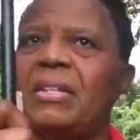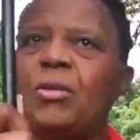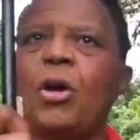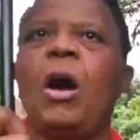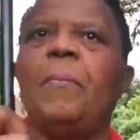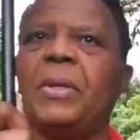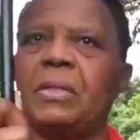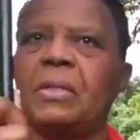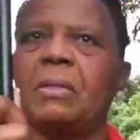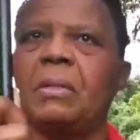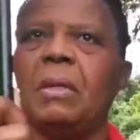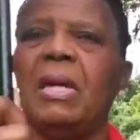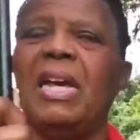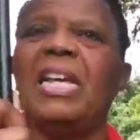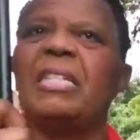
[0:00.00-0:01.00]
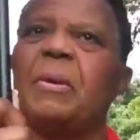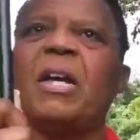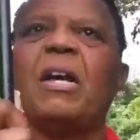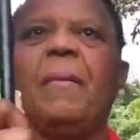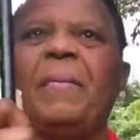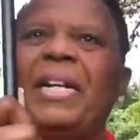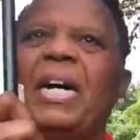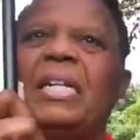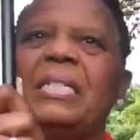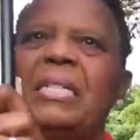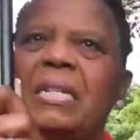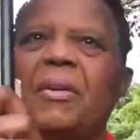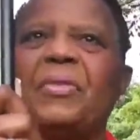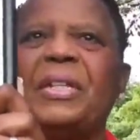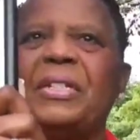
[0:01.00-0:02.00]
Thomas, is becoming
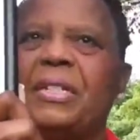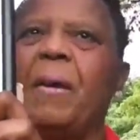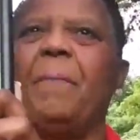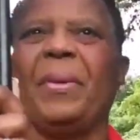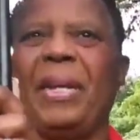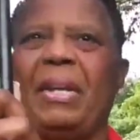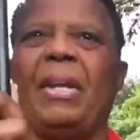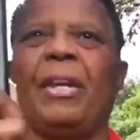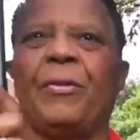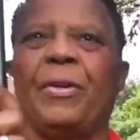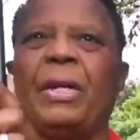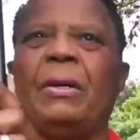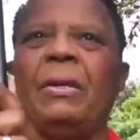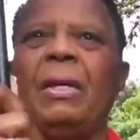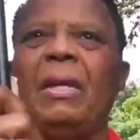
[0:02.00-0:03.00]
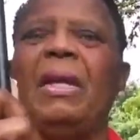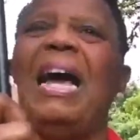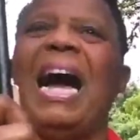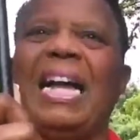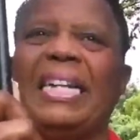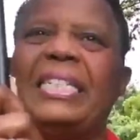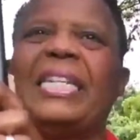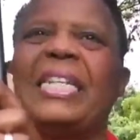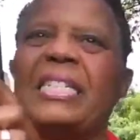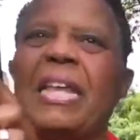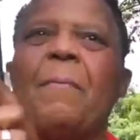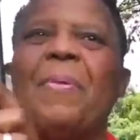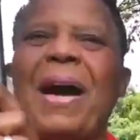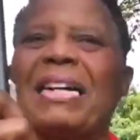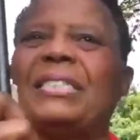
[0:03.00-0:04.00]
another dumping area, and it is
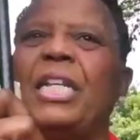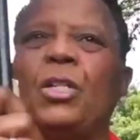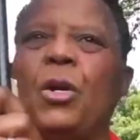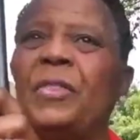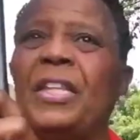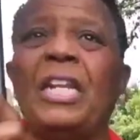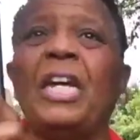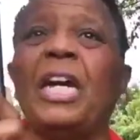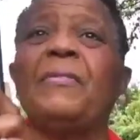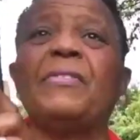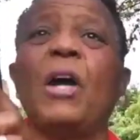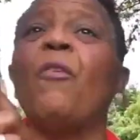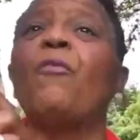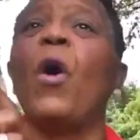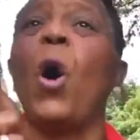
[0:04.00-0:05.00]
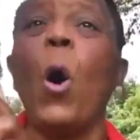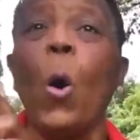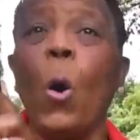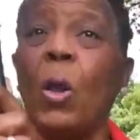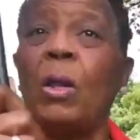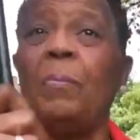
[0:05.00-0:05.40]
impacting on the lives of all